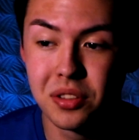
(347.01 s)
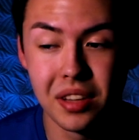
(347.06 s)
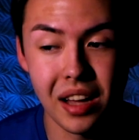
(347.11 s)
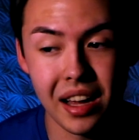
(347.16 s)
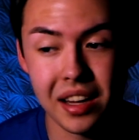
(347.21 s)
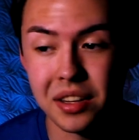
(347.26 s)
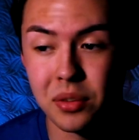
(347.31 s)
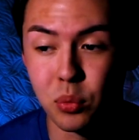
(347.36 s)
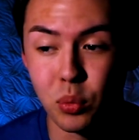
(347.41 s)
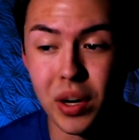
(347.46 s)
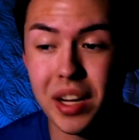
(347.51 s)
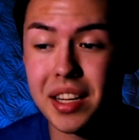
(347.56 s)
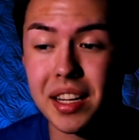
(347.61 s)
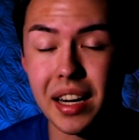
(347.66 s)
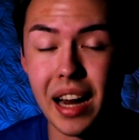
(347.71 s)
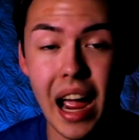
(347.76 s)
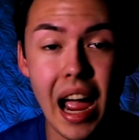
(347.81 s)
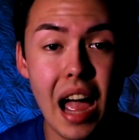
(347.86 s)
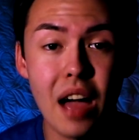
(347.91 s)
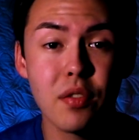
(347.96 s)
a week and
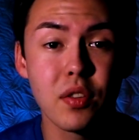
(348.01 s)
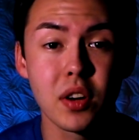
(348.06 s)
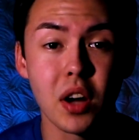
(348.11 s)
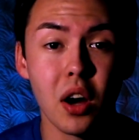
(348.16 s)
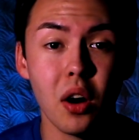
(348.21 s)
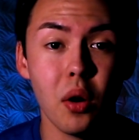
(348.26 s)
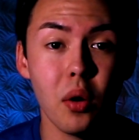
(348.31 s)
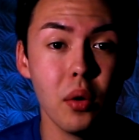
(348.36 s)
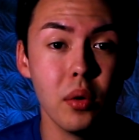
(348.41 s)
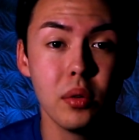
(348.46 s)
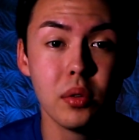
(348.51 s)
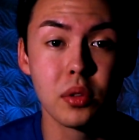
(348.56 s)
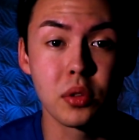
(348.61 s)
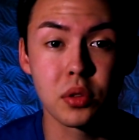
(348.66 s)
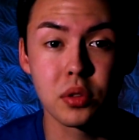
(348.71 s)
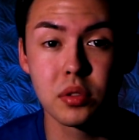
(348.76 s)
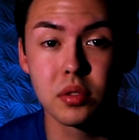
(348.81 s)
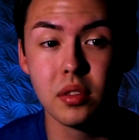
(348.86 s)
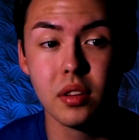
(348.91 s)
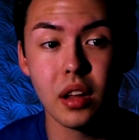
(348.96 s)
a half ago,
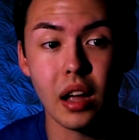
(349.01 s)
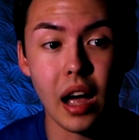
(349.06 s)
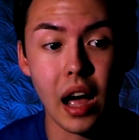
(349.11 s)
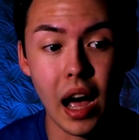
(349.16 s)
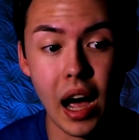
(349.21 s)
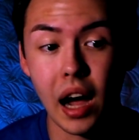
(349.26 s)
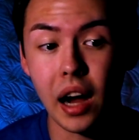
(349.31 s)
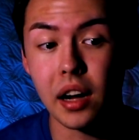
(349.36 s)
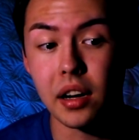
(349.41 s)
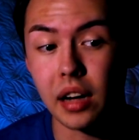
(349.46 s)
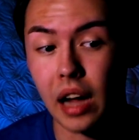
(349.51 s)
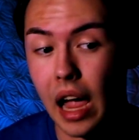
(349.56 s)
I